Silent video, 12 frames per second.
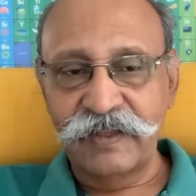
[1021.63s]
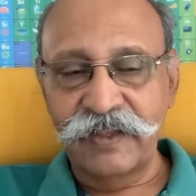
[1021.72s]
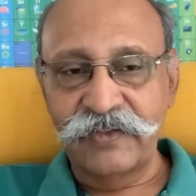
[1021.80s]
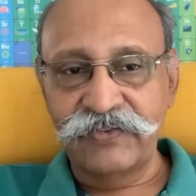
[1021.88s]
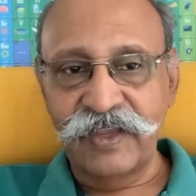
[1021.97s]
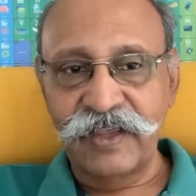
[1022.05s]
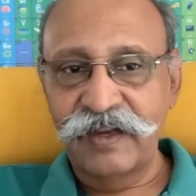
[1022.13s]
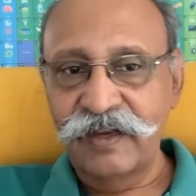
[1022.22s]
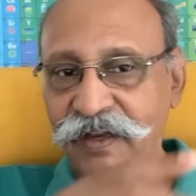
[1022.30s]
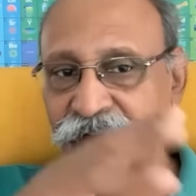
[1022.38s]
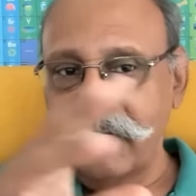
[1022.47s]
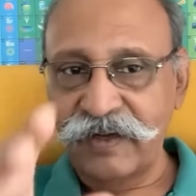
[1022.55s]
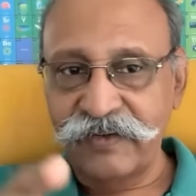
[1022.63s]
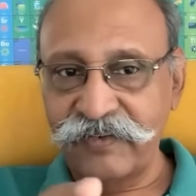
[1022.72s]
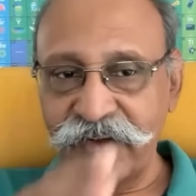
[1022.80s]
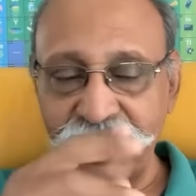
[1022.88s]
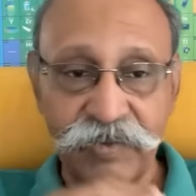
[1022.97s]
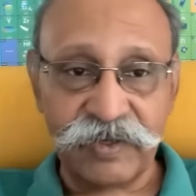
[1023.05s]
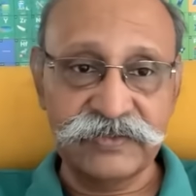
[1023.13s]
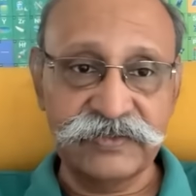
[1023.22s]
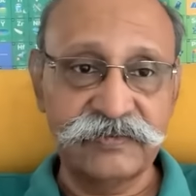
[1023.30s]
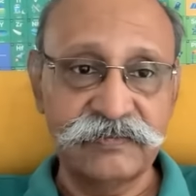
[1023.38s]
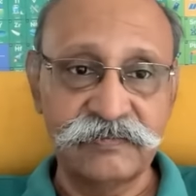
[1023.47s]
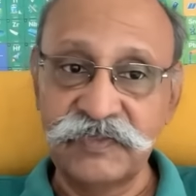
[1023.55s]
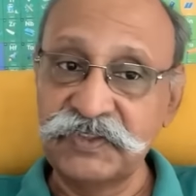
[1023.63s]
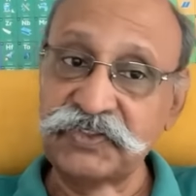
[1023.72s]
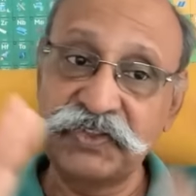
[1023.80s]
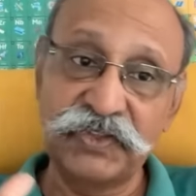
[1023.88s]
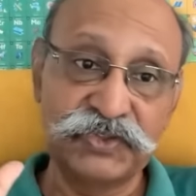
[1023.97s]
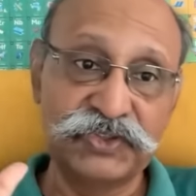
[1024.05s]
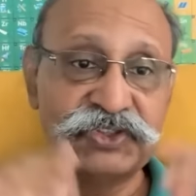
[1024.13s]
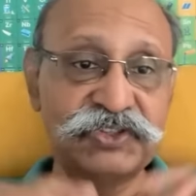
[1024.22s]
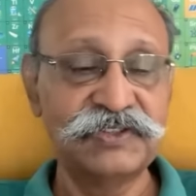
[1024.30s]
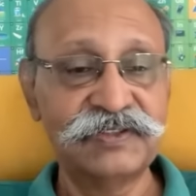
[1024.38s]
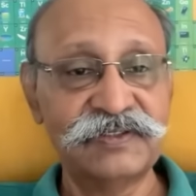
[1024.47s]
ASEAN and its neighbors. It's huge.